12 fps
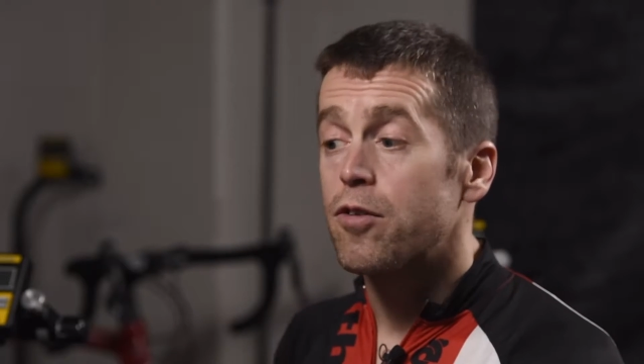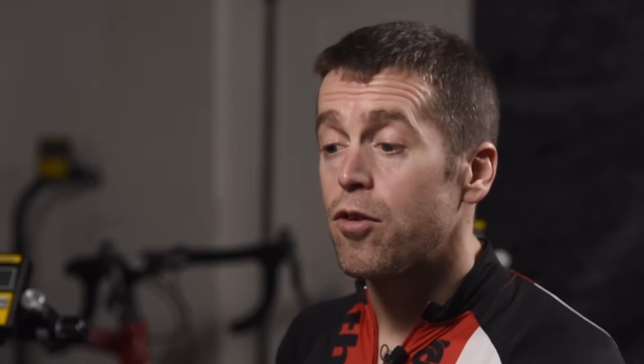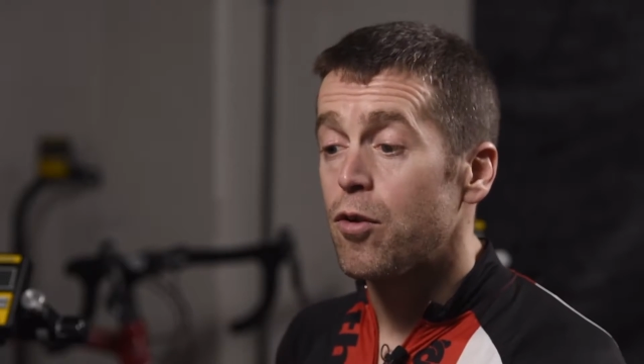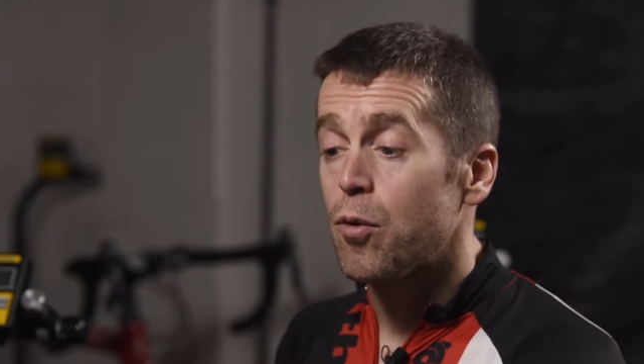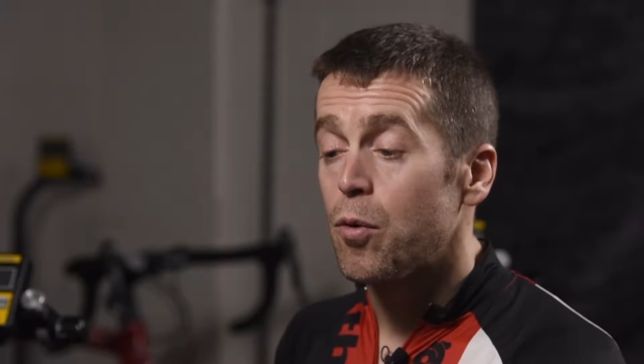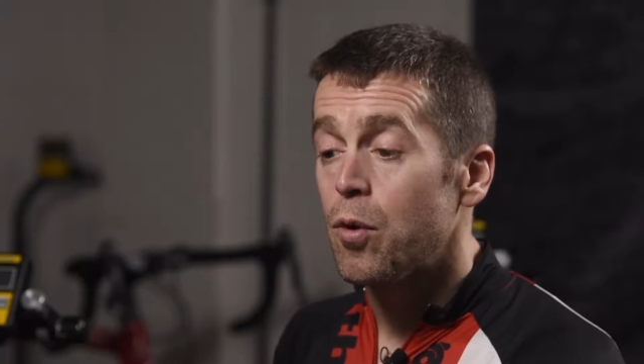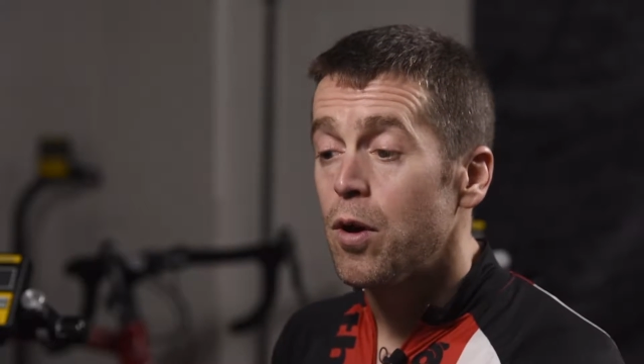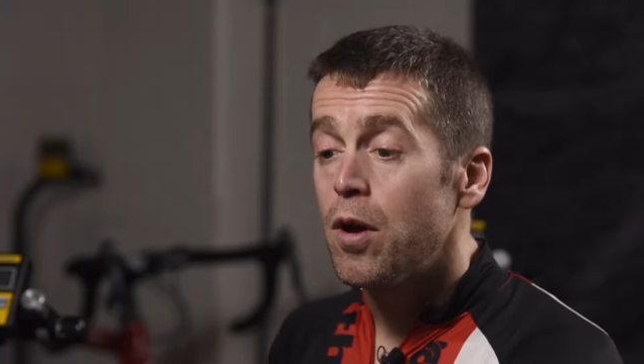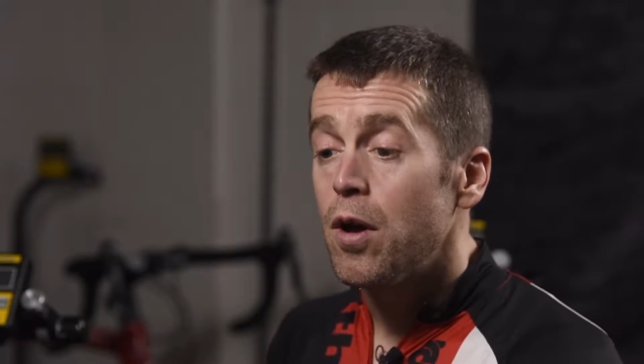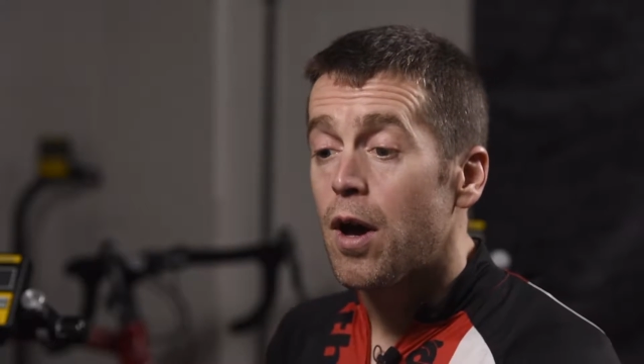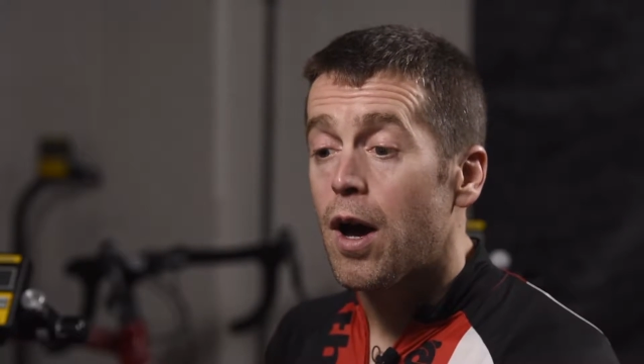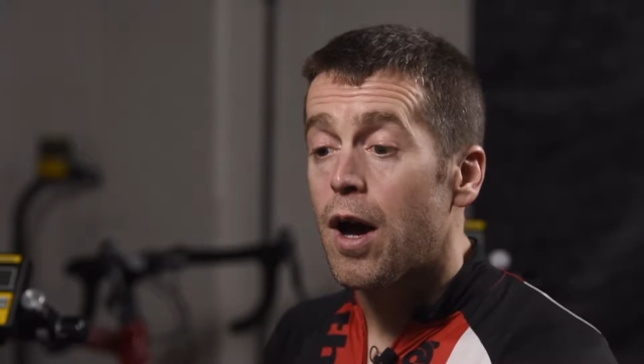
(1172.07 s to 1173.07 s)
to
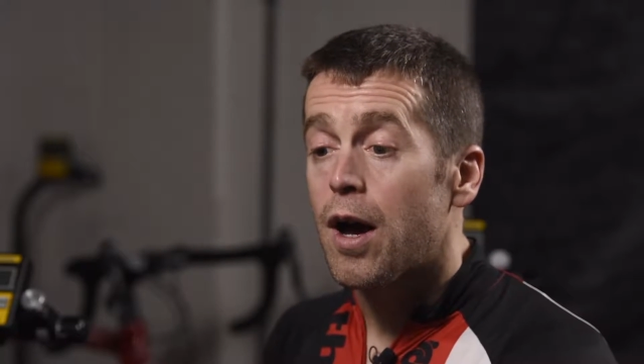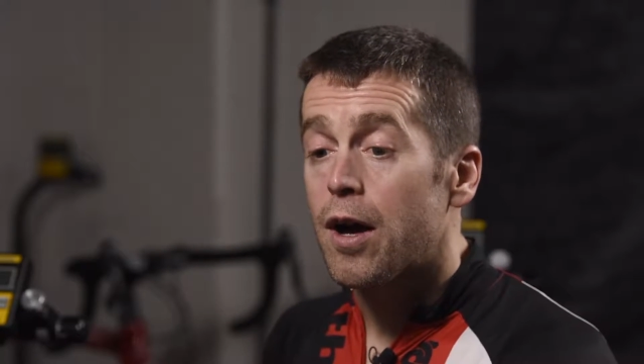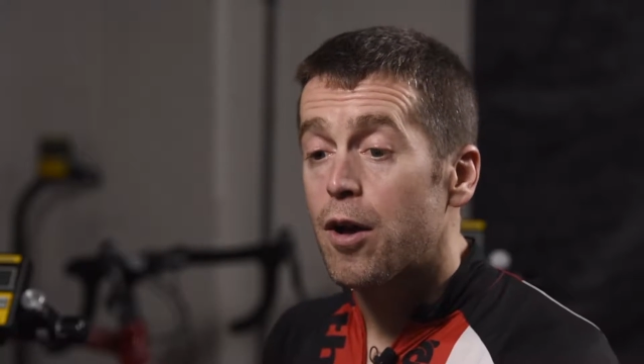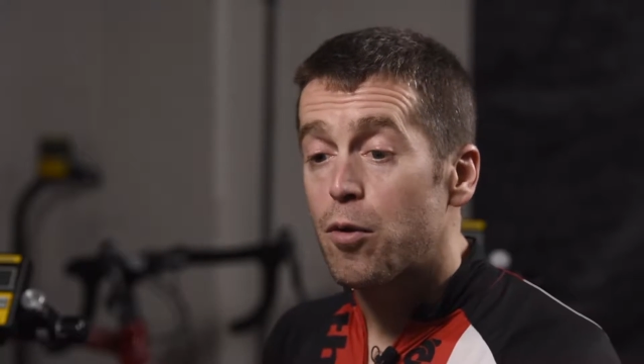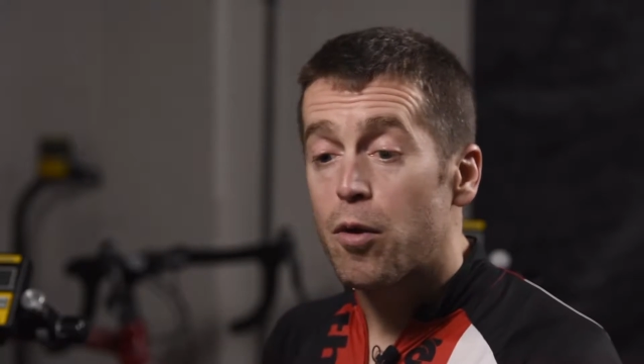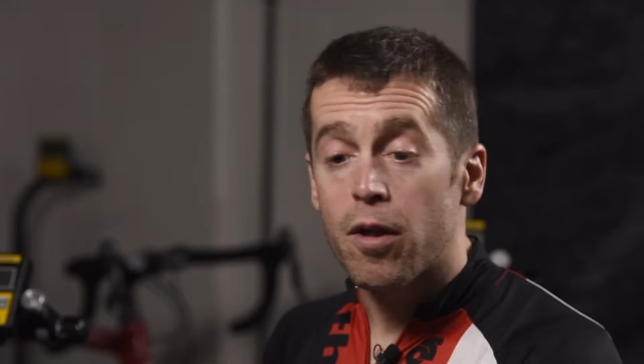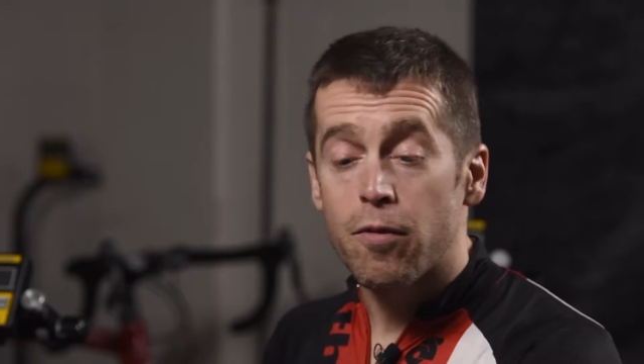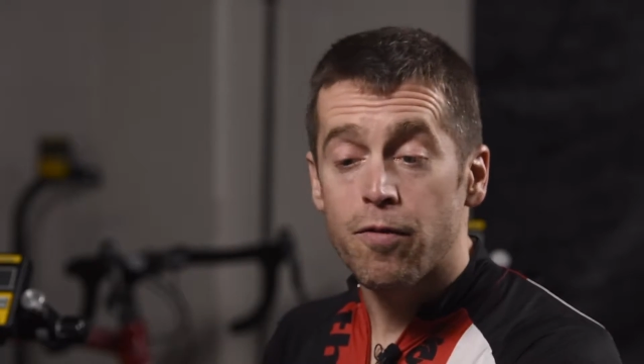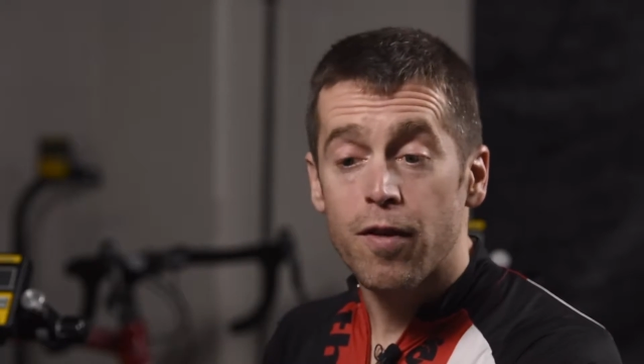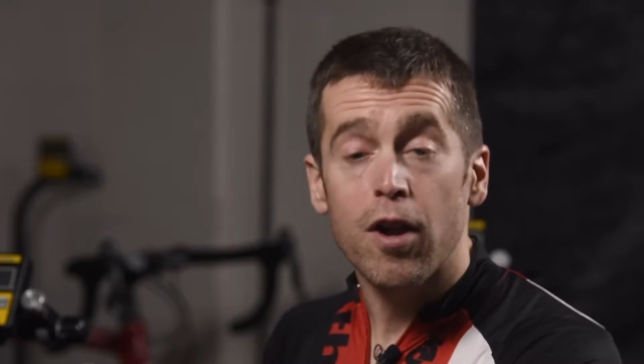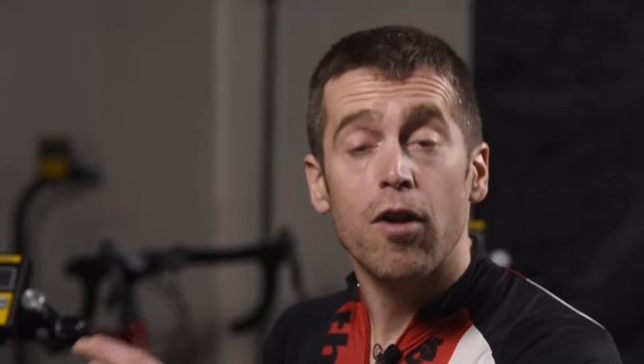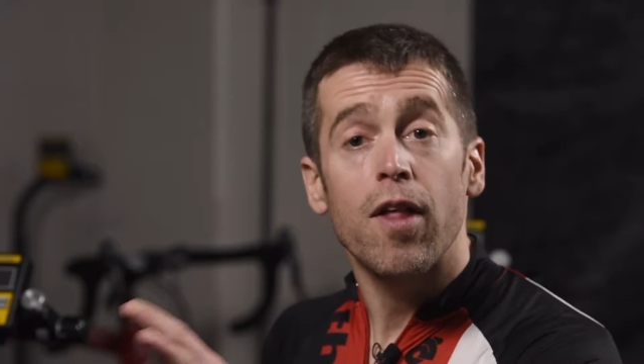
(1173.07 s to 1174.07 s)

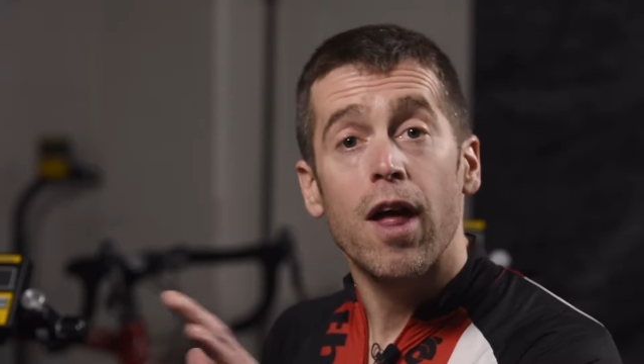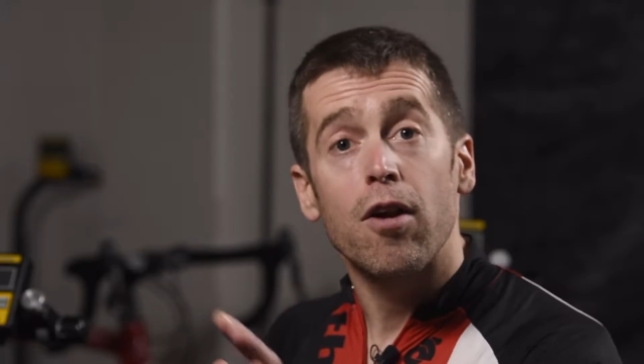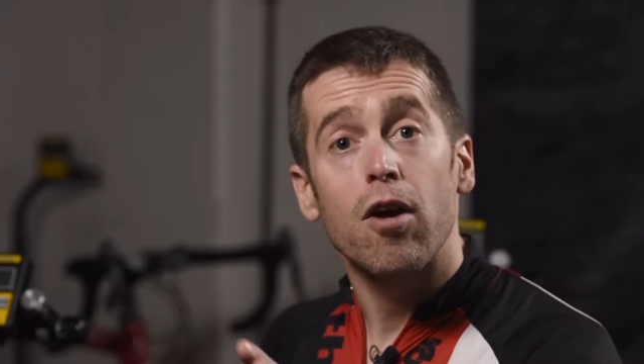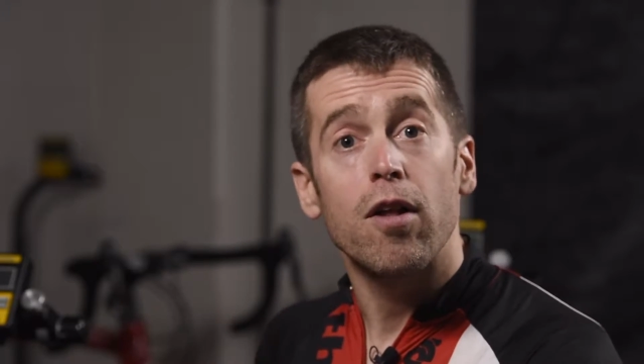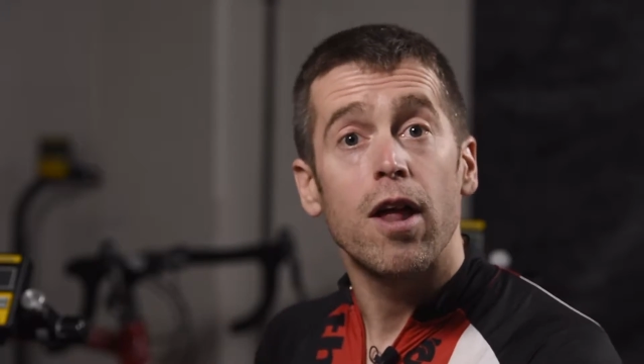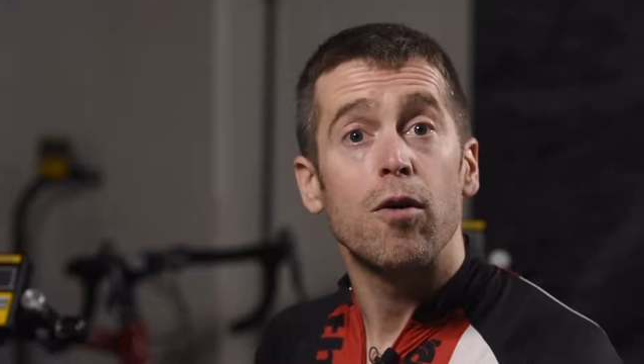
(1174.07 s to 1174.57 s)
figure that all